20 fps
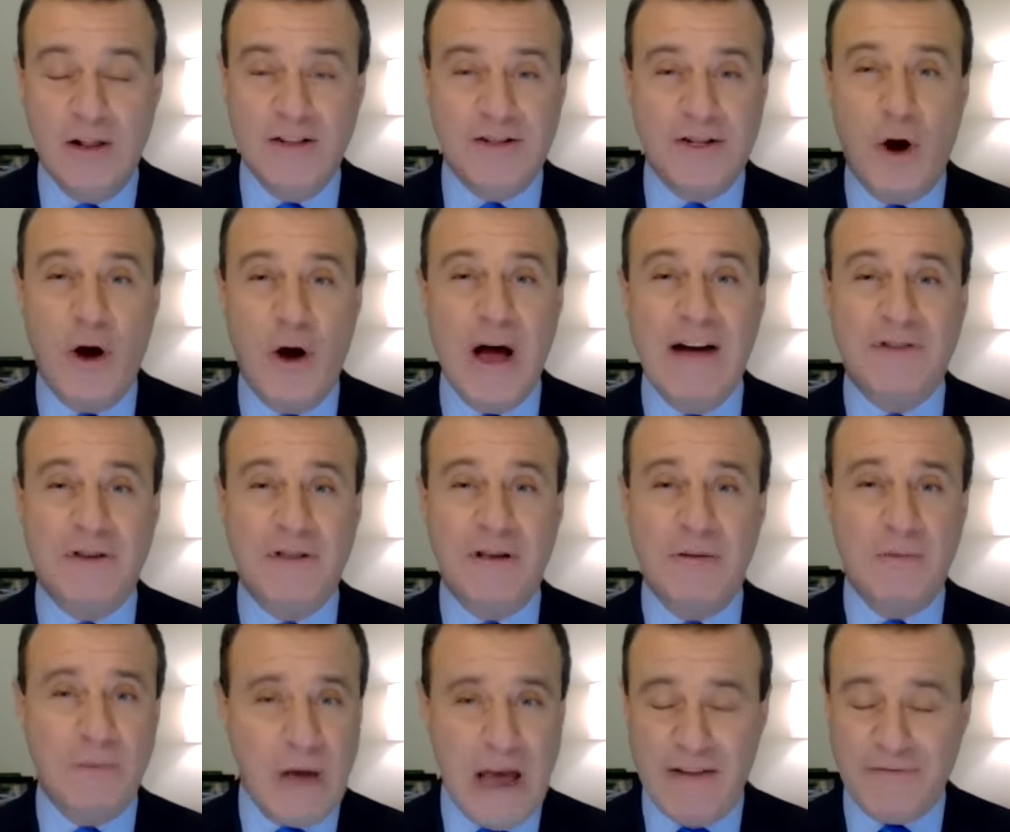Let's go after
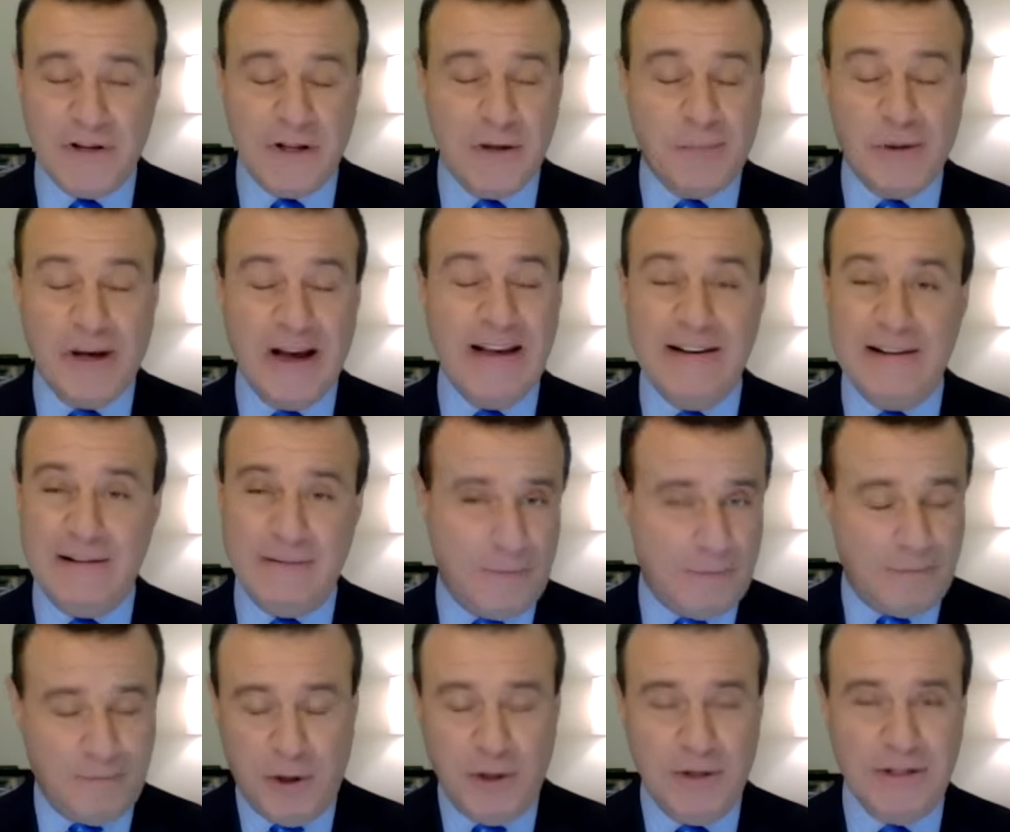the after the
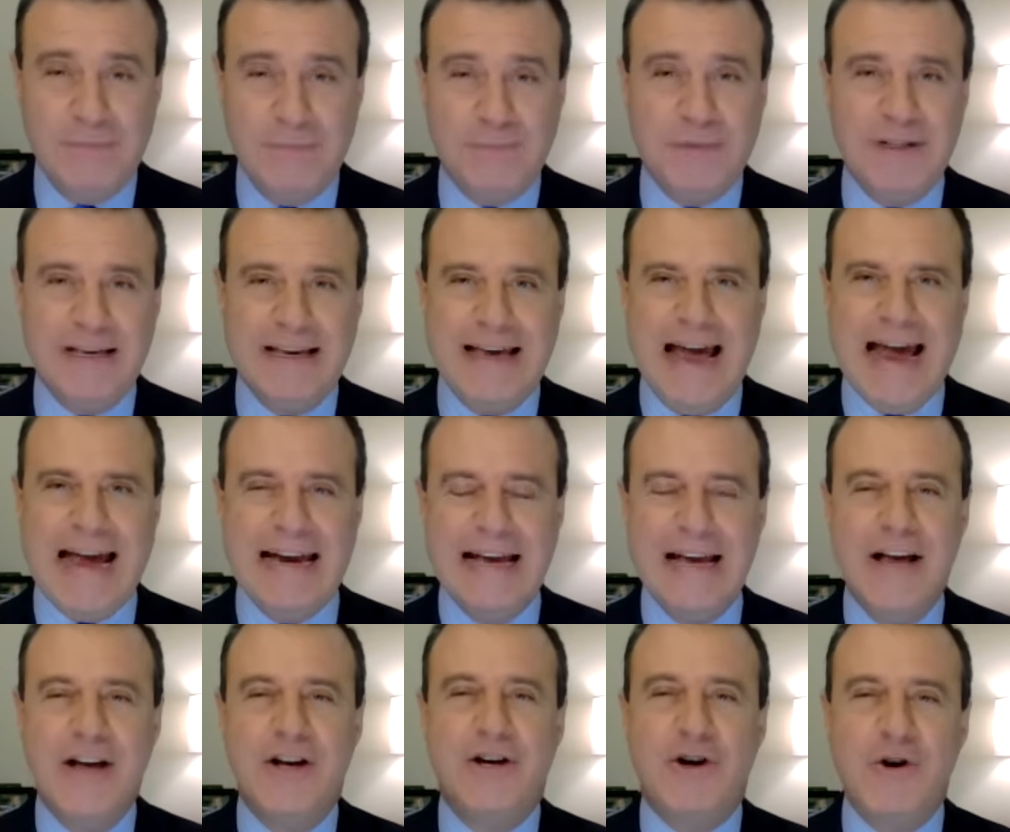plane pulls up to the gate.